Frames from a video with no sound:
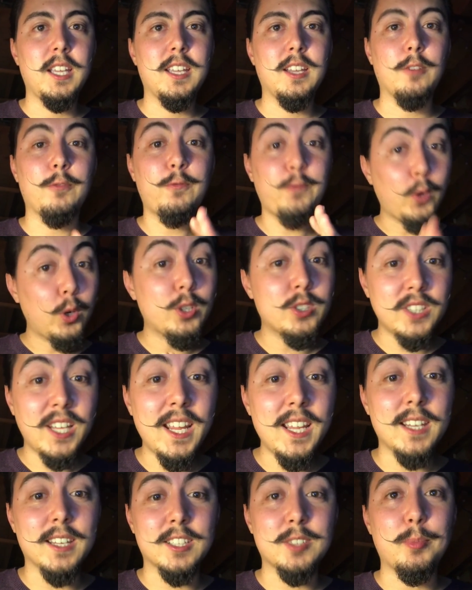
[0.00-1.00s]
a
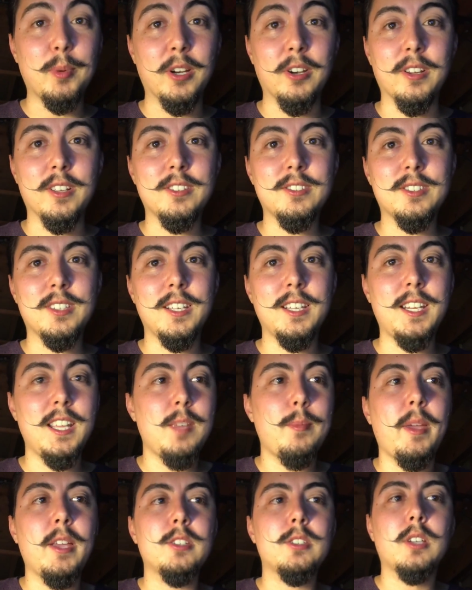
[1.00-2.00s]
first-hand experience in
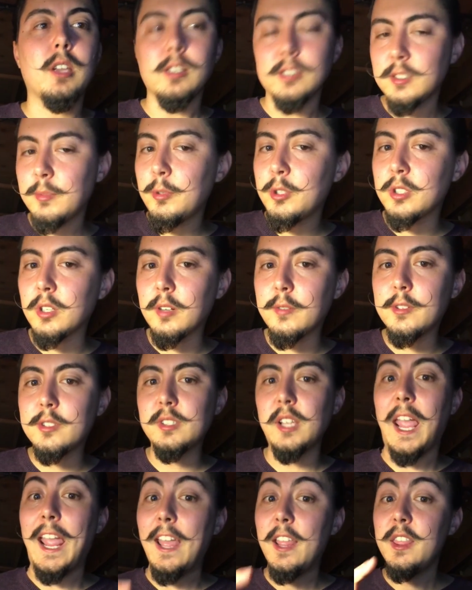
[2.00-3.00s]
eBay's customer
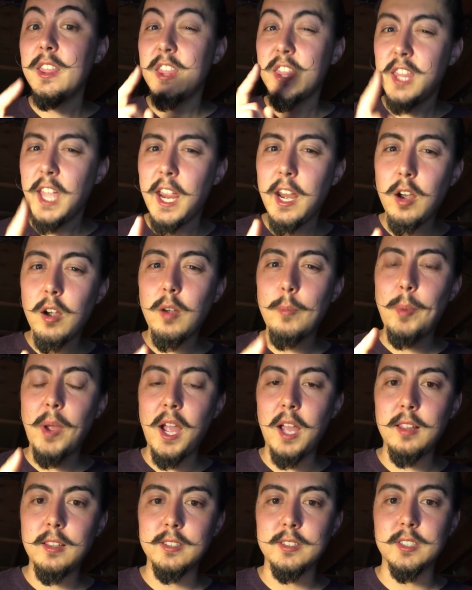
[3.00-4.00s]
service and their
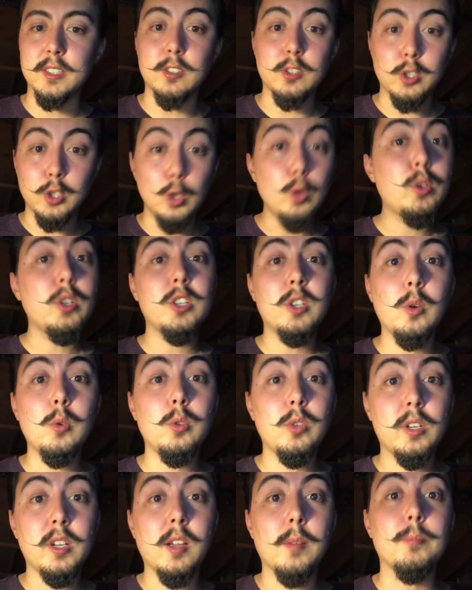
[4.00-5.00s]
policies. You can go
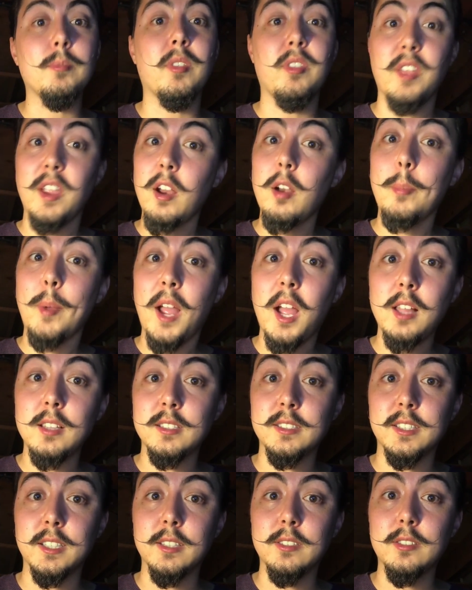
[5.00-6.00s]
look up their
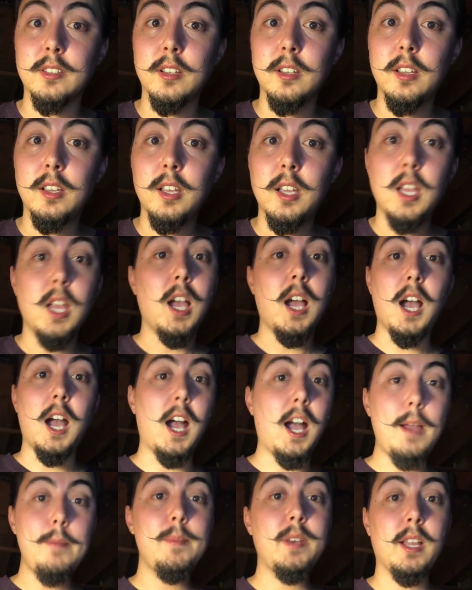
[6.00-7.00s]
policies.
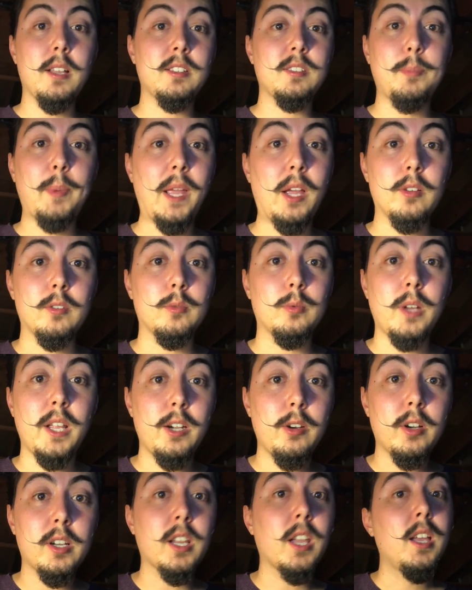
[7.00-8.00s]
I'm not spouting
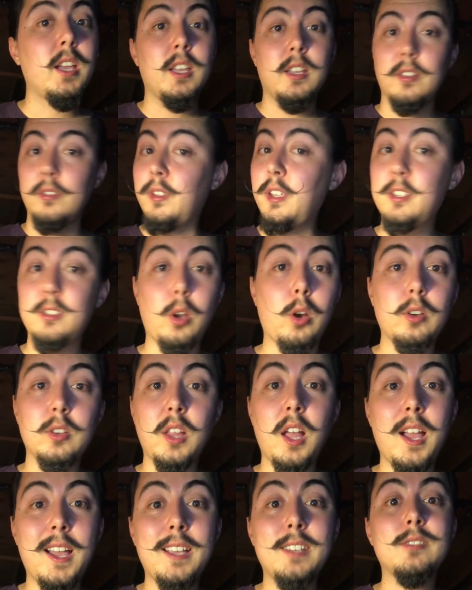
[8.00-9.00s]
rhetoric. These aren't
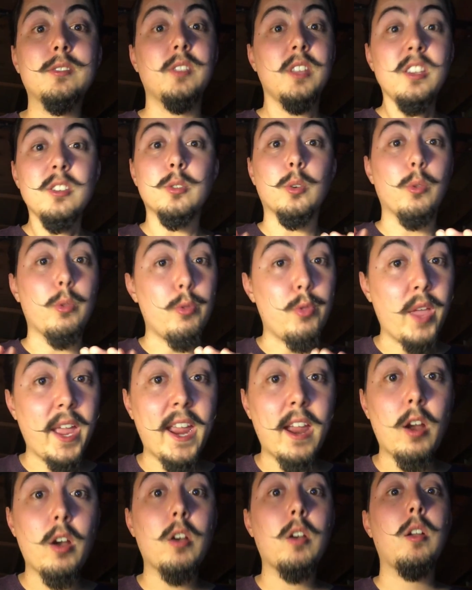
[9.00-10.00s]
lies. These are
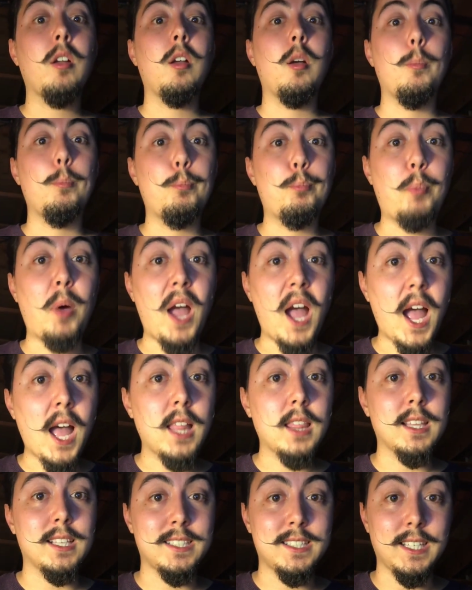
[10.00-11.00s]
their
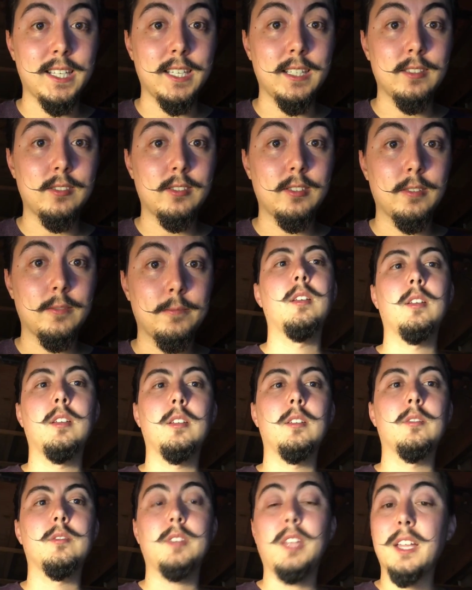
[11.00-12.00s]
policies.
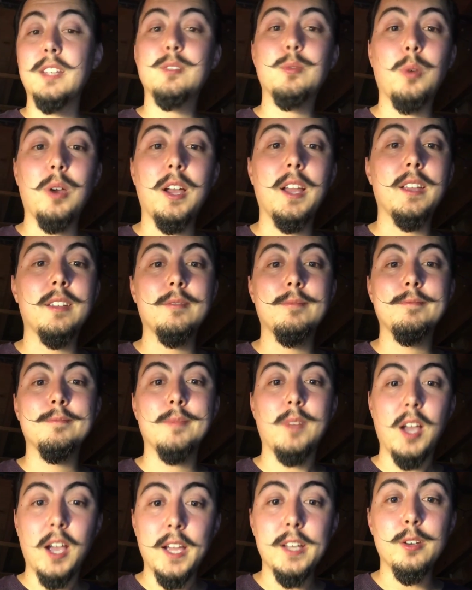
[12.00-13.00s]
That's why
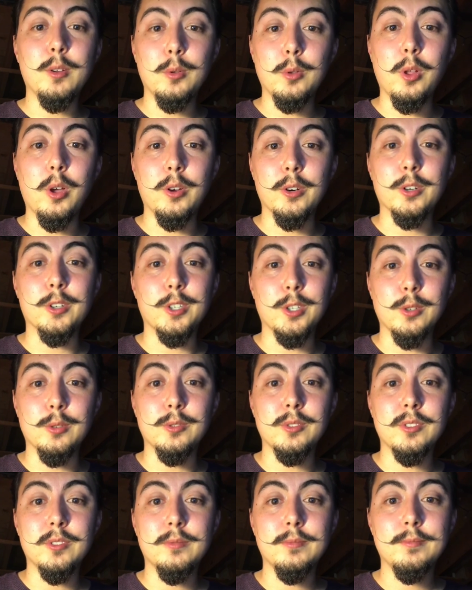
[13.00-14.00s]
I no longer
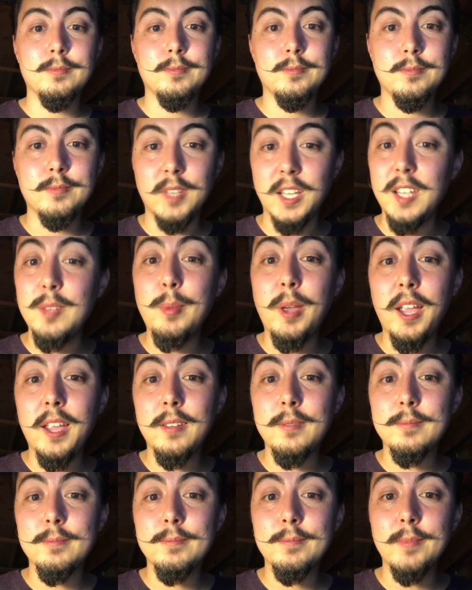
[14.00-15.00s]
use eBay
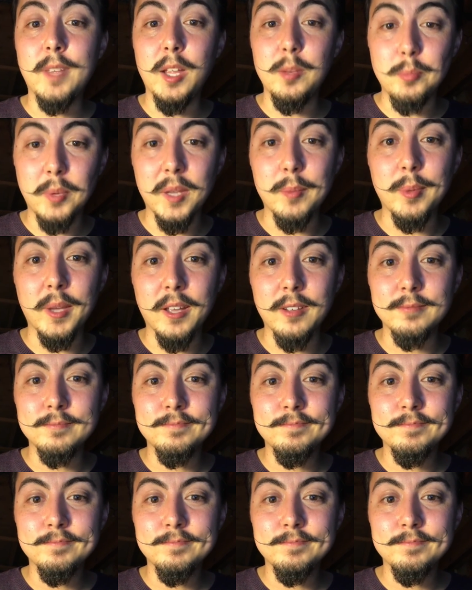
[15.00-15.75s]
and PayPal.